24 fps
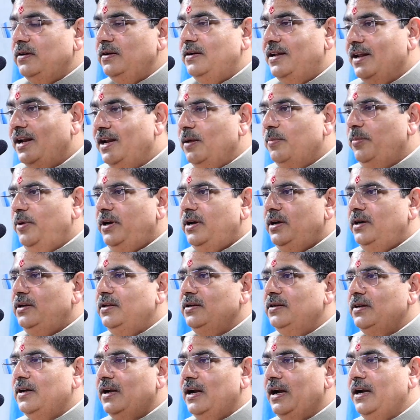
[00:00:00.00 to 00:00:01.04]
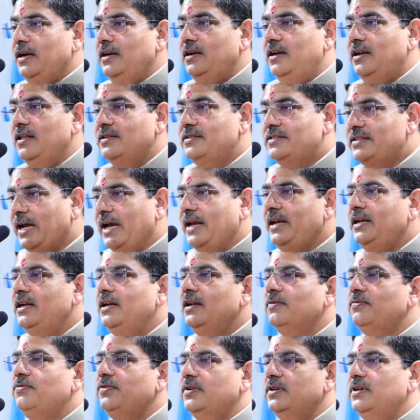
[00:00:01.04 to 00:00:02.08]
deliberate and
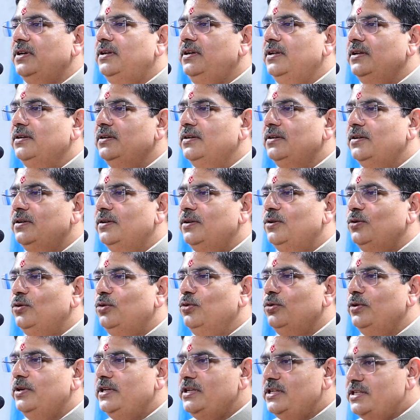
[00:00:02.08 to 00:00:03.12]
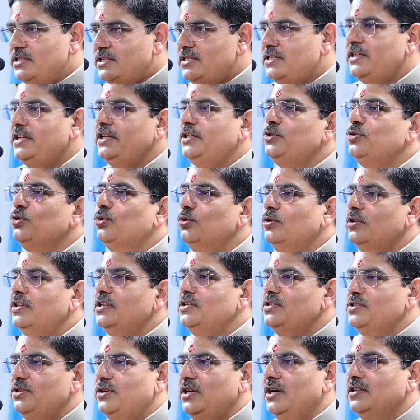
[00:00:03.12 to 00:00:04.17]
designed effort to institute
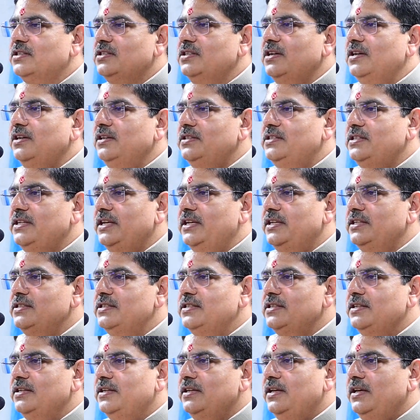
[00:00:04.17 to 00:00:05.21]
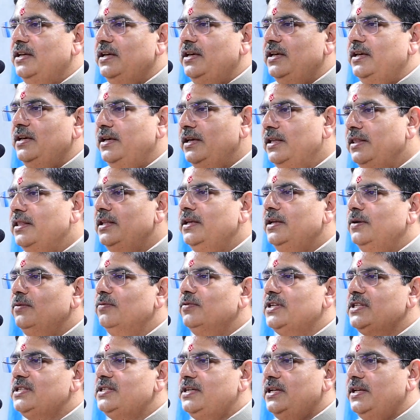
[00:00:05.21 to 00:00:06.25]
this structural change in the
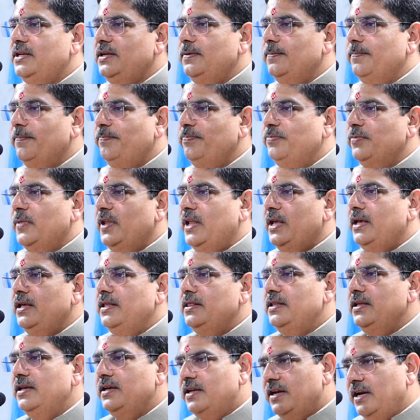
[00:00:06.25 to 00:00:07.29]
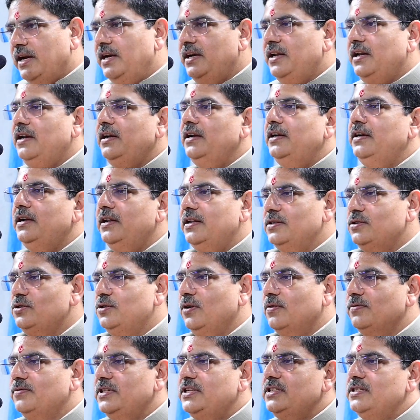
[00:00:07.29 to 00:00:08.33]
university in the greater interest
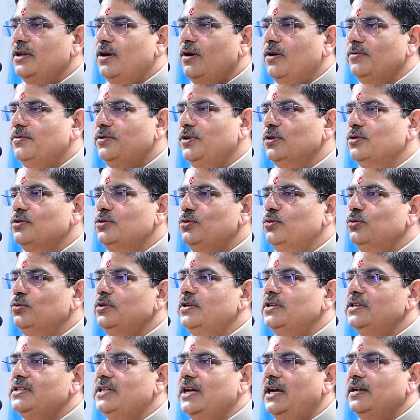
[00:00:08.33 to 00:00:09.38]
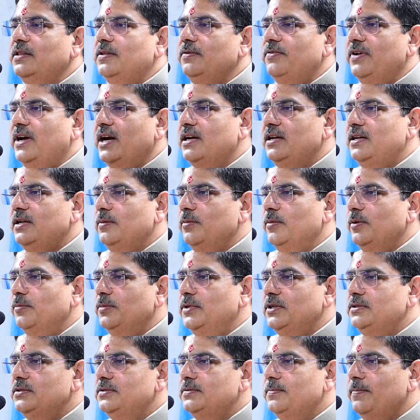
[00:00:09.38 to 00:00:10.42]
of your students and the faculty
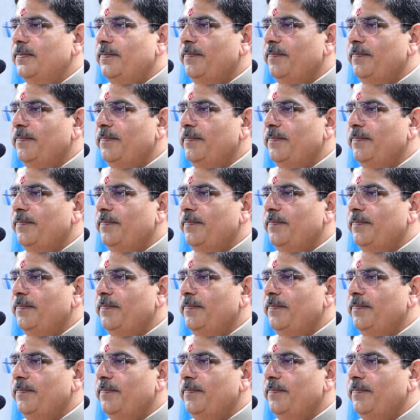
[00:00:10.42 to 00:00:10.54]
members.